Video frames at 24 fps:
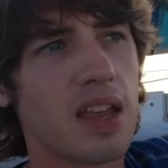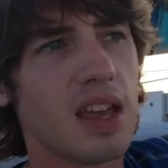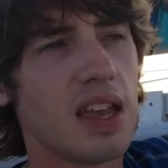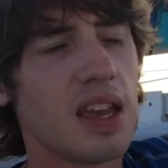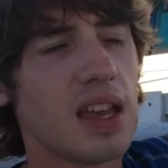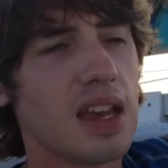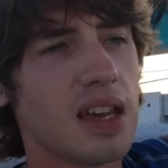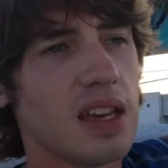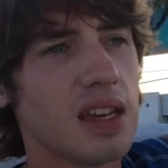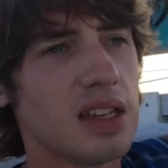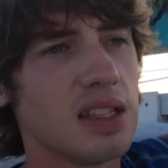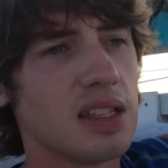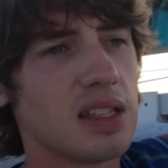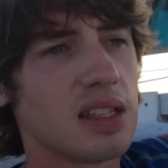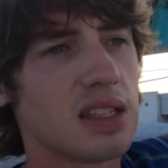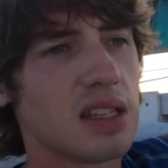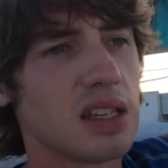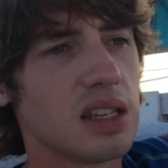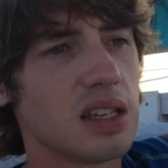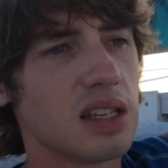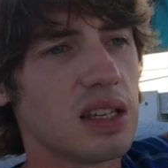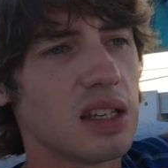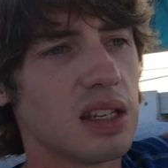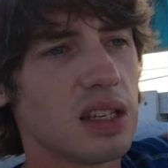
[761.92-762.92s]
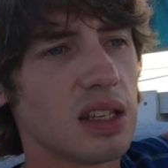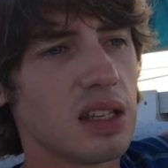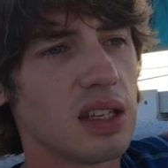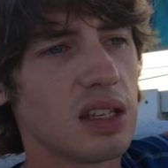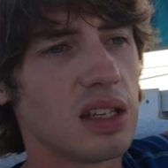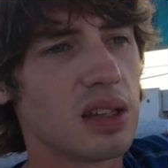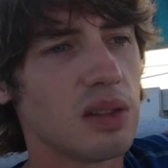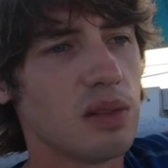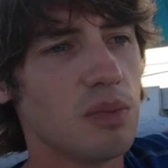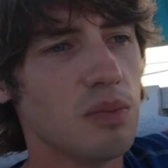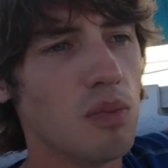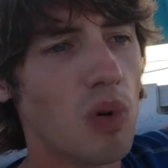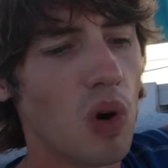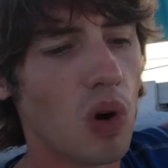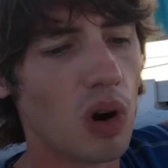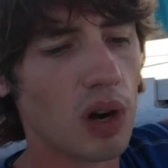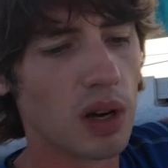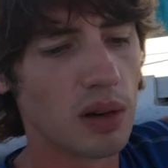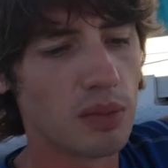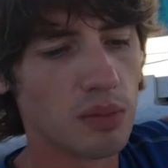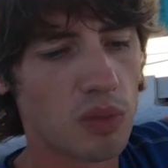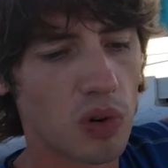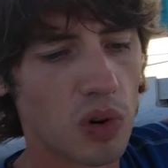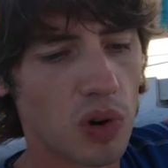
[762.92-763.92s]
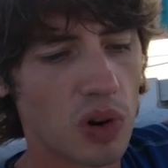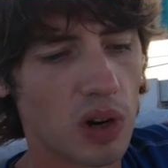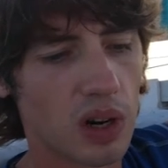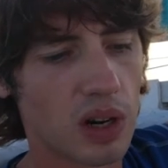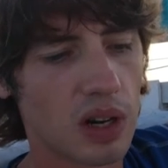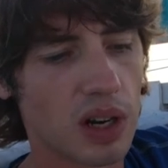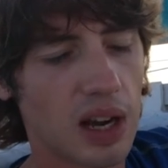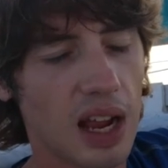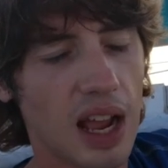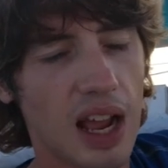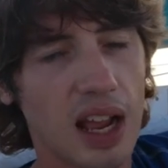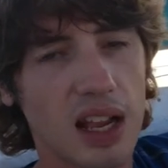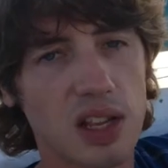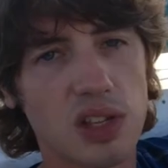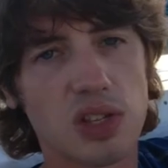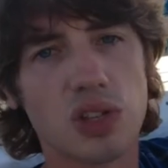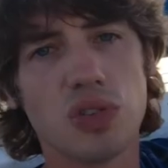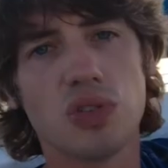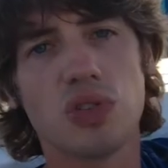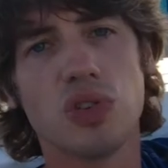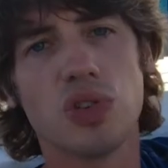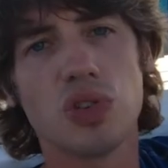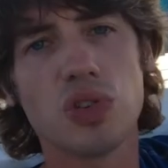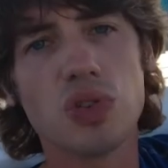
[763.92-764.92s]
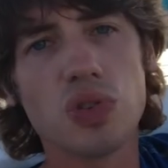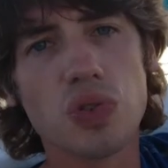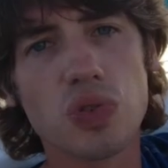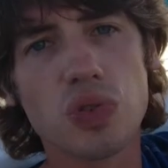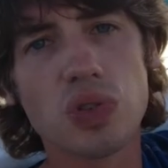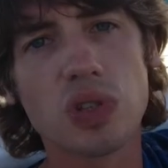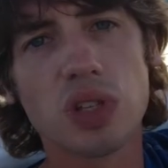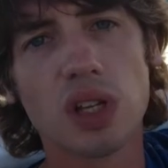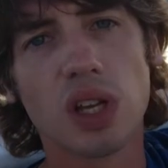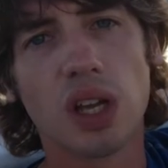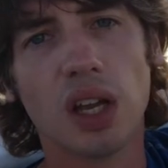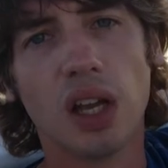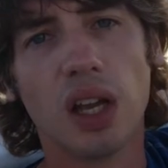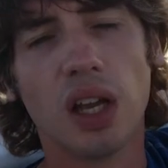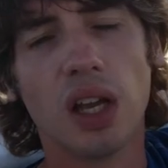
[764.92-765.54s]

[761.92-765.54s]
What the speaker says: And more as you use